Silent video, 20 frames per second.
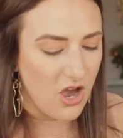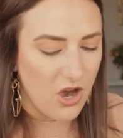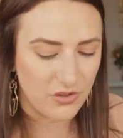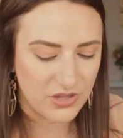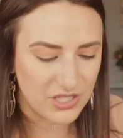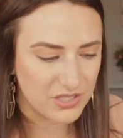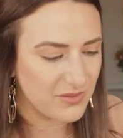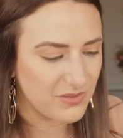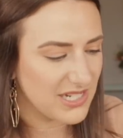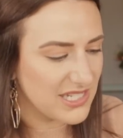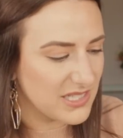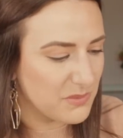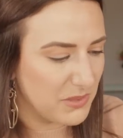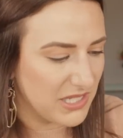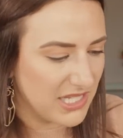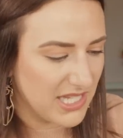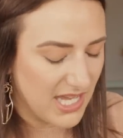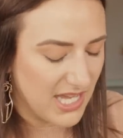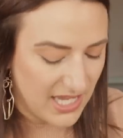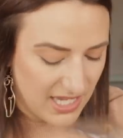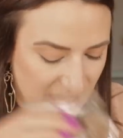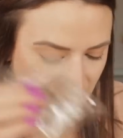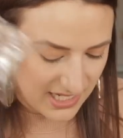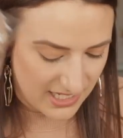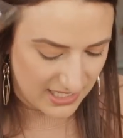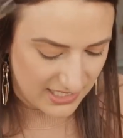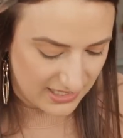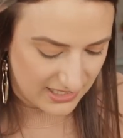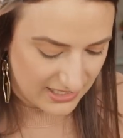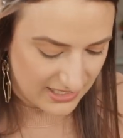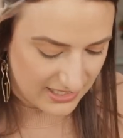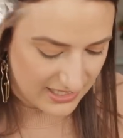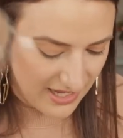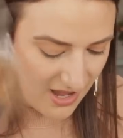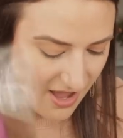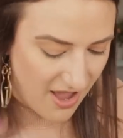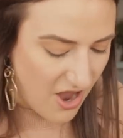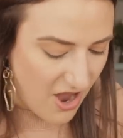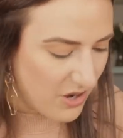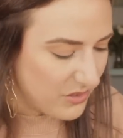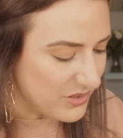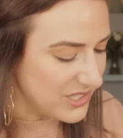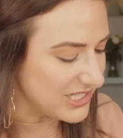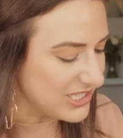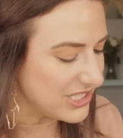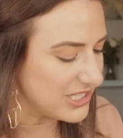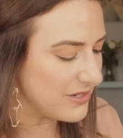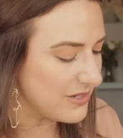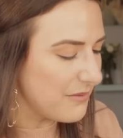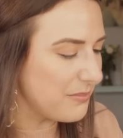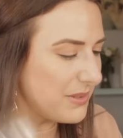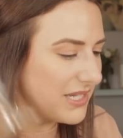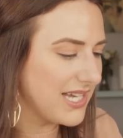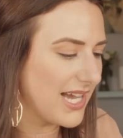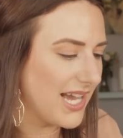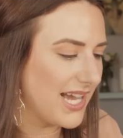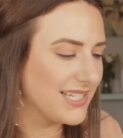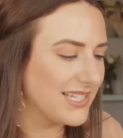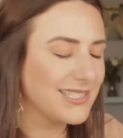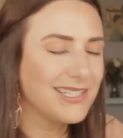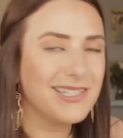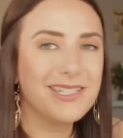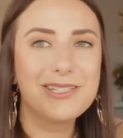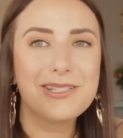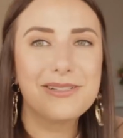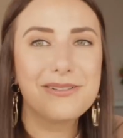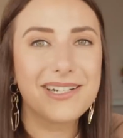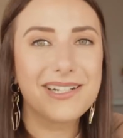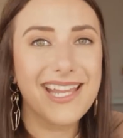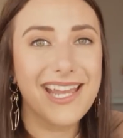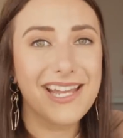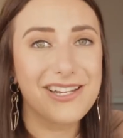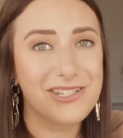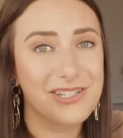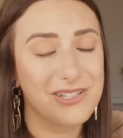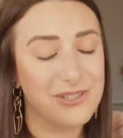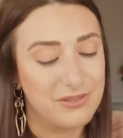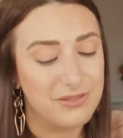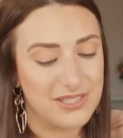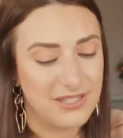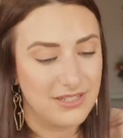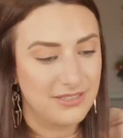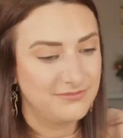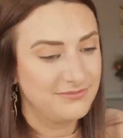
Oh, this one has pecans. Oh, these two have pecans and these two are cashews.